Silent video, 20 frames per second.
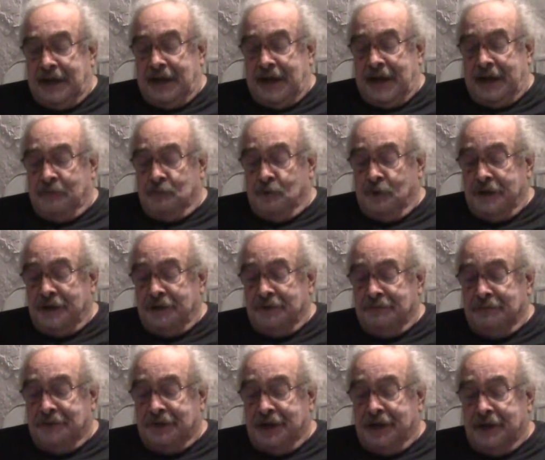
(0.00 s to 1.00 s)
And
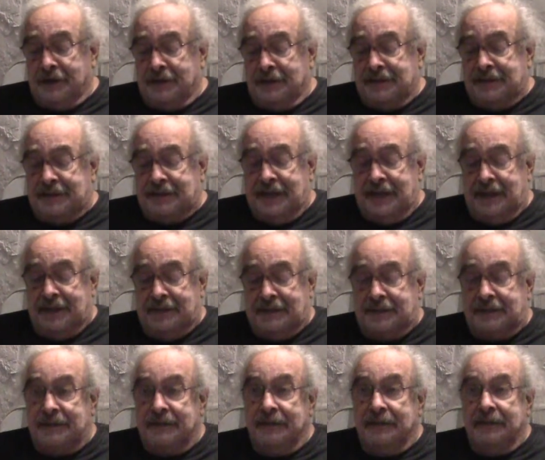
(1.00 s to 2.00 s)
William Douglas
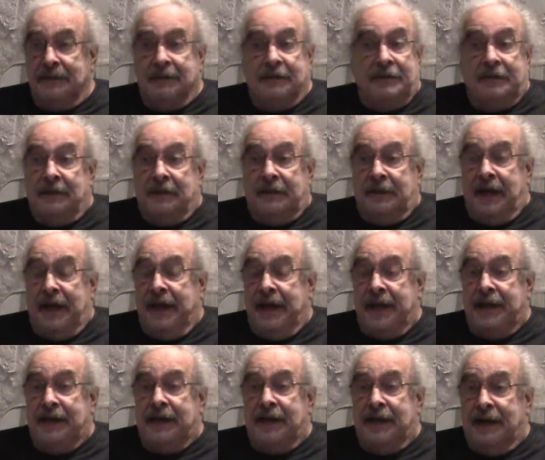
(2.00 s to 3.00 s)
says,
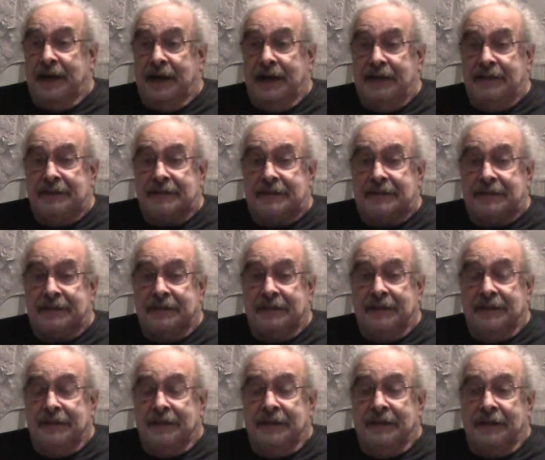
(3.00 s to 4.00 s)
hey guys,
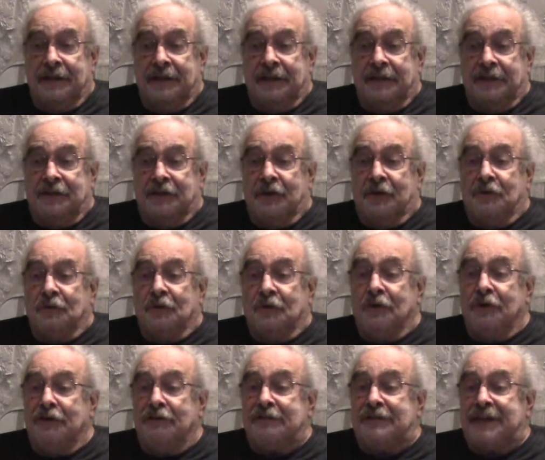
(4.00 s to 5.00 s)
you know,
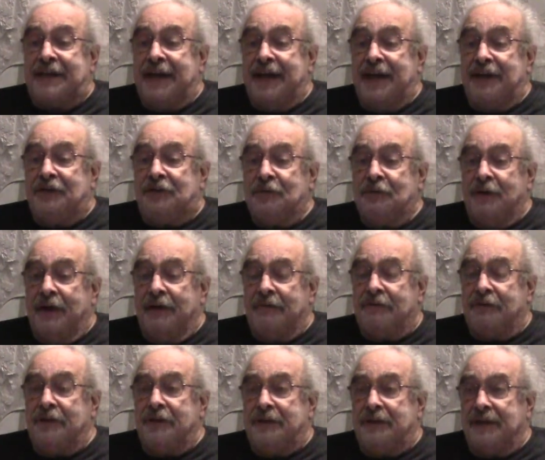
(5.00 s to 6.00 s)
lawyers can't do
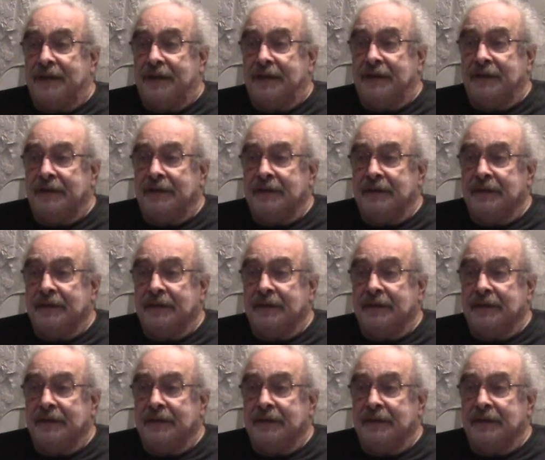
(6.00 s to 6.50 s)
everything.